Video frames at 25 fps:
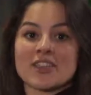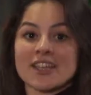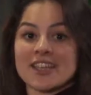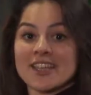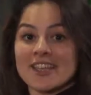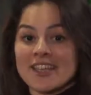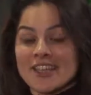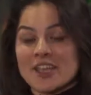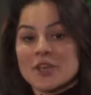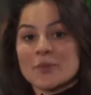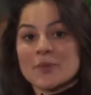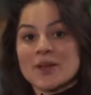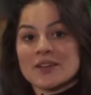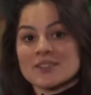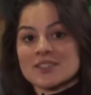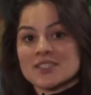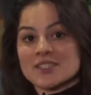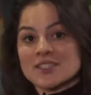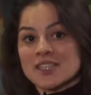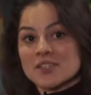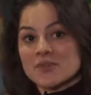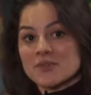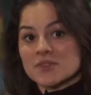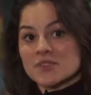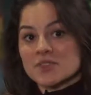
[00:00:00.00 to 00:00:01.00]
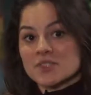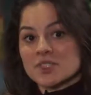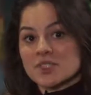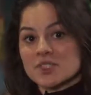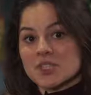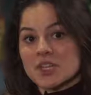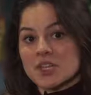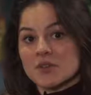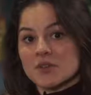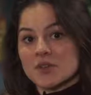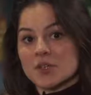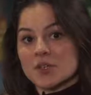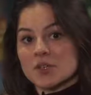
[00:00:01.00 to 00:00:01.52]
thinking about these different
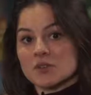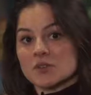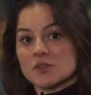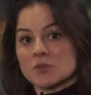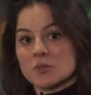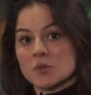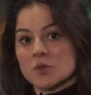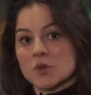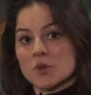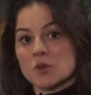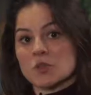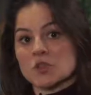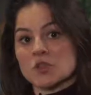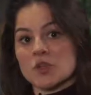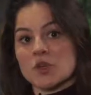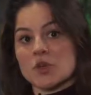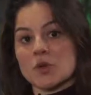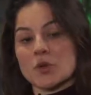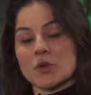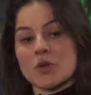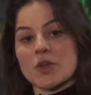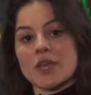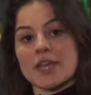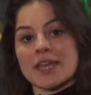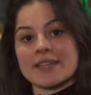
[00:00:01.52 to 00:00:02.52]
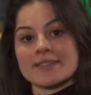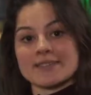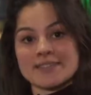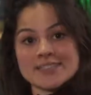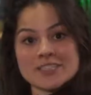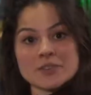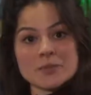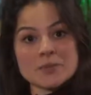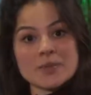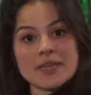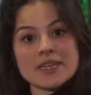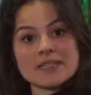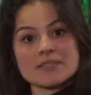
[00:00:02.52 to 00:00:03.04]
scenarios, but also
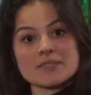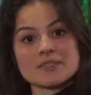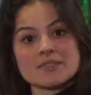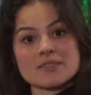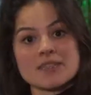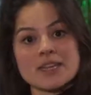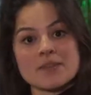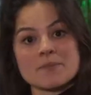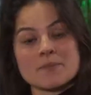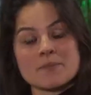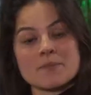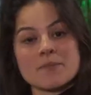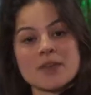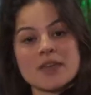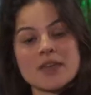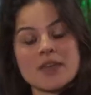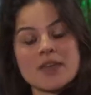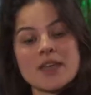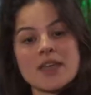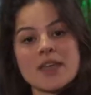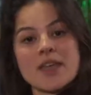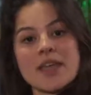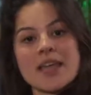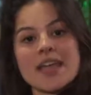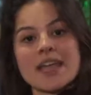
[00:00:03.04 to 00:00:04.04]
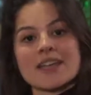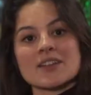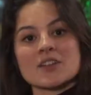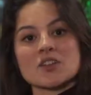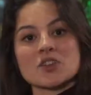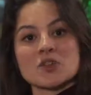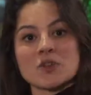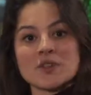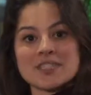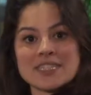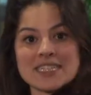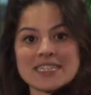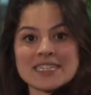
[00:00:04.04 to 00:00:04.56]
anticipate on them and
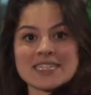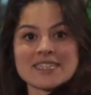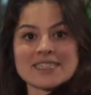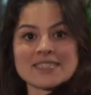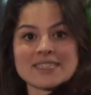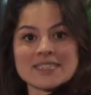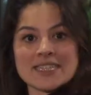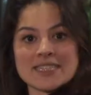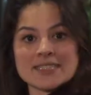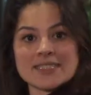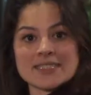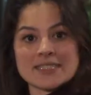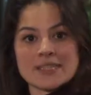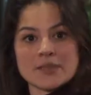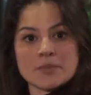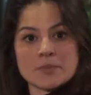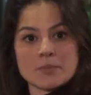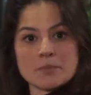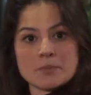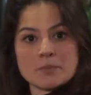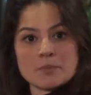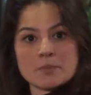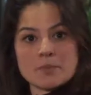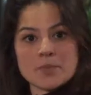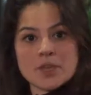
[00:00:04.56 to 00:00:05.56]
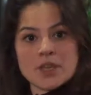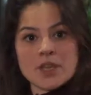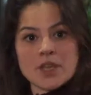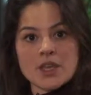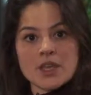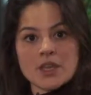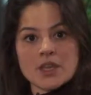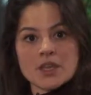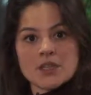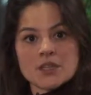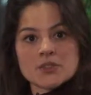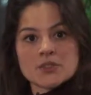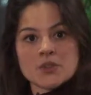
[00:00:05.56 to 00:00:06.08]
critically assess them.
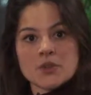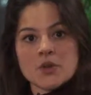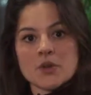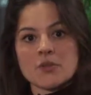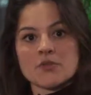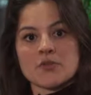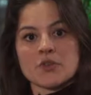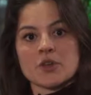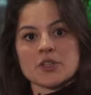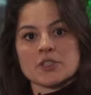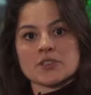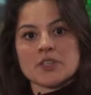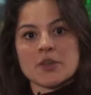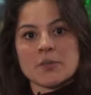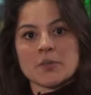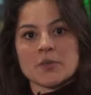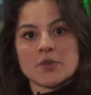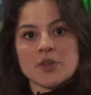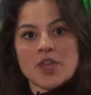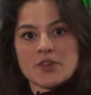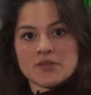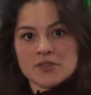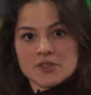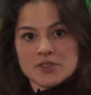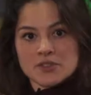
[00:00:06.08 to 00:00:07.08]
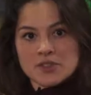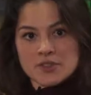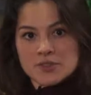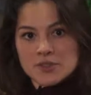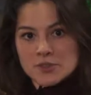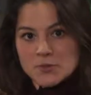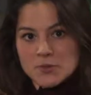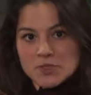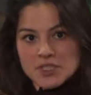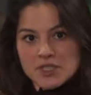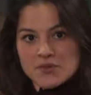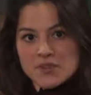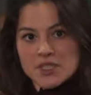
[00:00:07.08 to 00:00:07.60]
So, for example, you have a
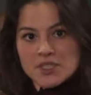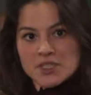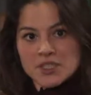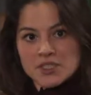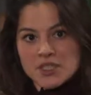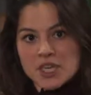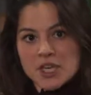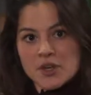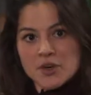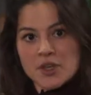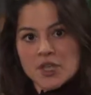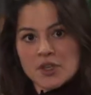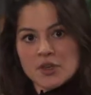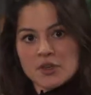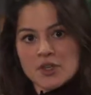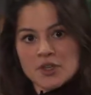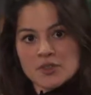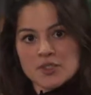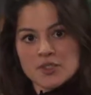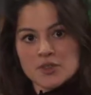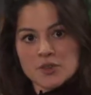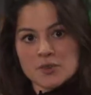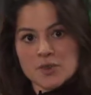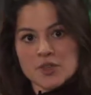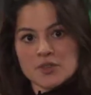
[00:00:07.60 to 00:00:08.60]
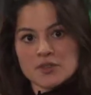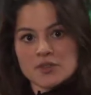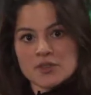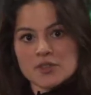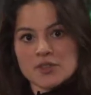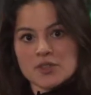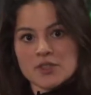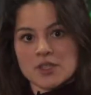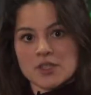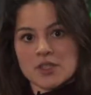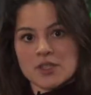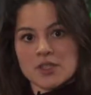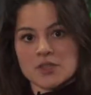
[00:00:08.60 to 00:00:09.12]
specific scenario that you
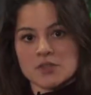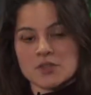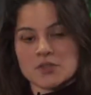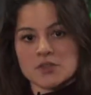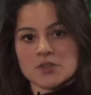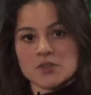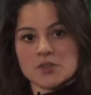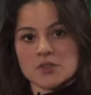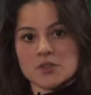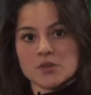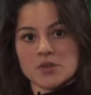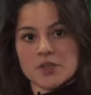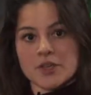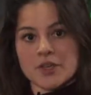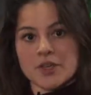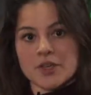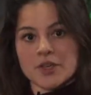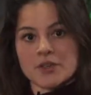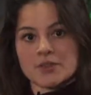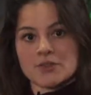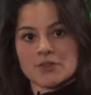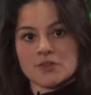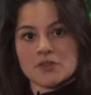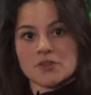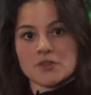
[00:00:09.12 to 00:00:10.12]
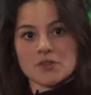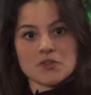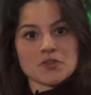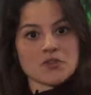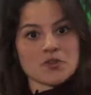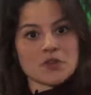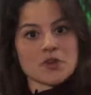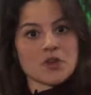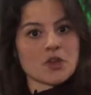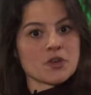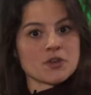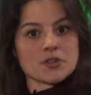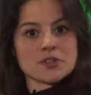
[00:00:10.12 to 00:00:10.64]
want to use
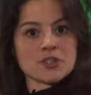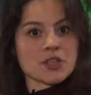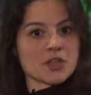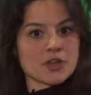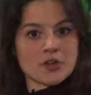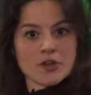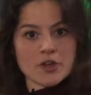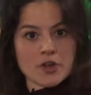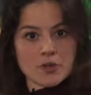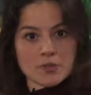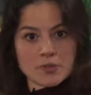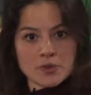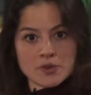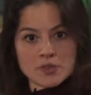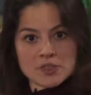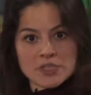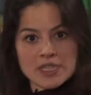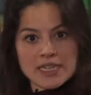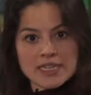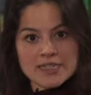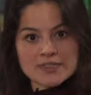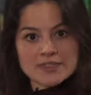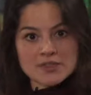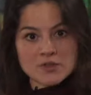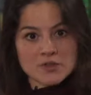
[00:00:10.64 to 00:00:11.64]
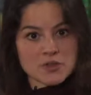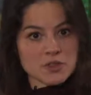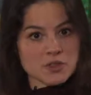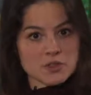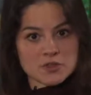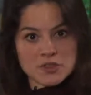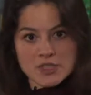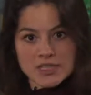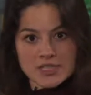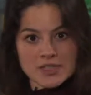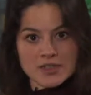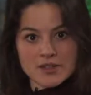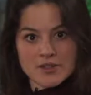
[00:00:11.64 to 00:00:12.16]
for your circular project or
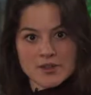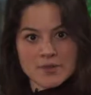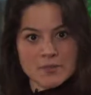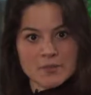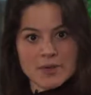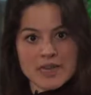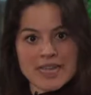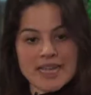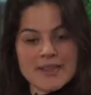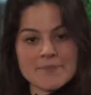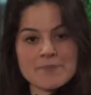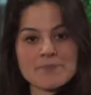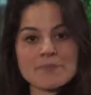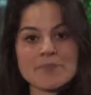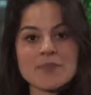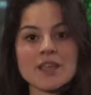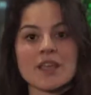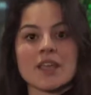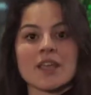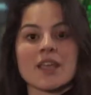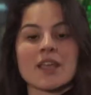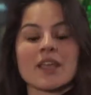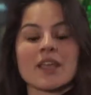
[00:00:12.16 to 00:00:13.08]
your circular plan.